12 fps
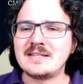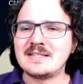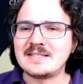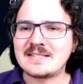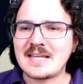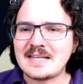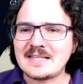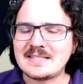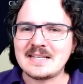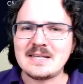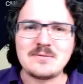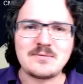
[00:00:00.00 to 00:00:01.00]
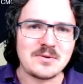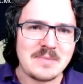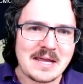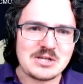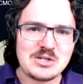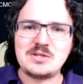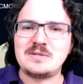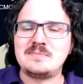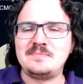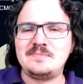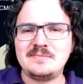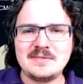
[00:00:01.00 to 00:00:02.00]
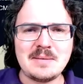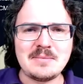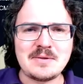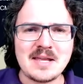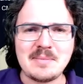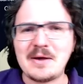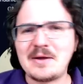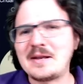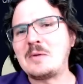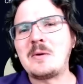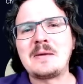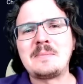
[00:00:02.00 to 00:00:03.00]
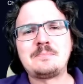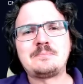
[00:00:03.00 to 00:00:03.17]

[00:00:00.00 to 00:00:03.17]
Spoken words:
concise information. Something to think about anyway.